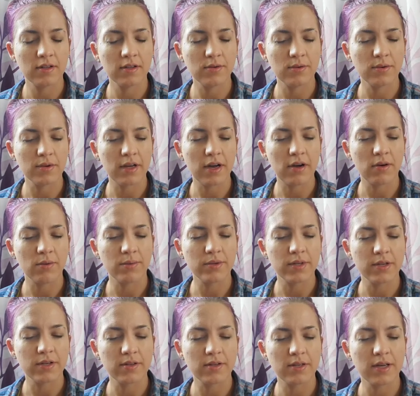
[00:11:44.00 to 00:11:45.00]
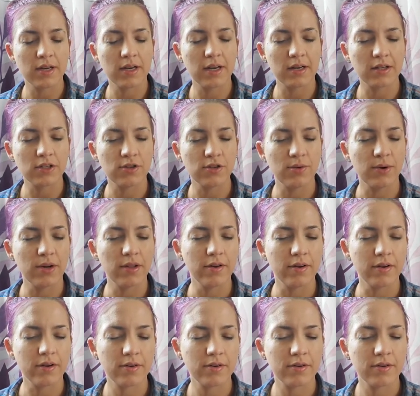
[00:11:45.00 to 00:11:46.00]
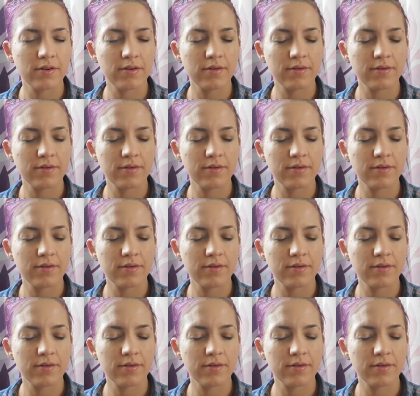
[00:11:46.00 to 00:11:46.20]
It's what helps us connect to others.